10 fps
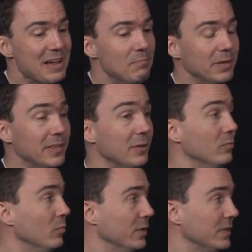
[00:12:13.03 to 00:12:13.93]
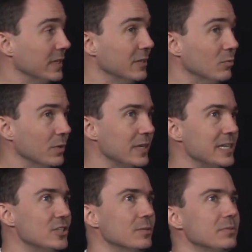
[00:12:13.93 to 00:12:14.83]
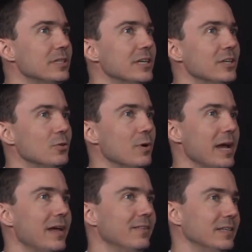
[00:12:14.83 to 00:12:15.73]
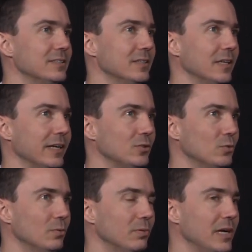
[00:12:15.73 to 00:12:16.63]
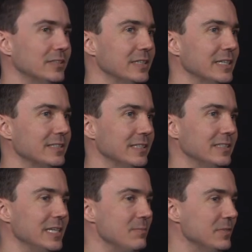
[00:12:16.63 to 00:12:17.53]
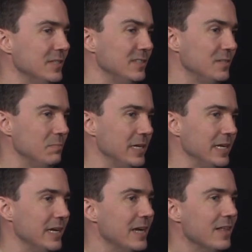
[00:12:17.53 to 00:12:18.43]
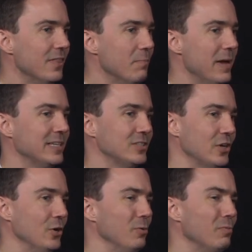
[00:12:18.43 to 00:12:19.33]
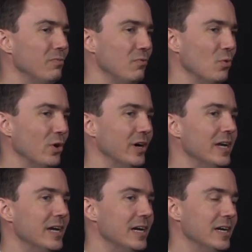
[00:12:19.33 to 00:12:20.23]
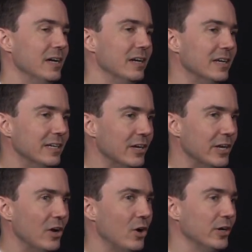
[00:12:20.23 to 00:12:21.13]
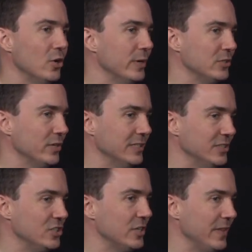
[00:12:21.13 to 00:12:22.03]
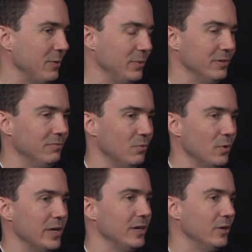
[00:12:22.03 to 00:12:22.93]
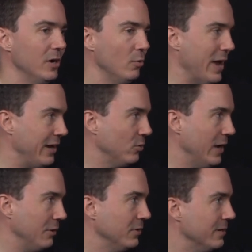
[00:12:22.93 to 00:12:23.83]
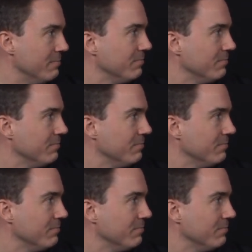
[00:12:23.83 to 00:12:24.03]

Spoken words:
But then with Egypt, you had this electoral process that seemed to be the best hope for an ongoing transition that would avoid a radical outcome.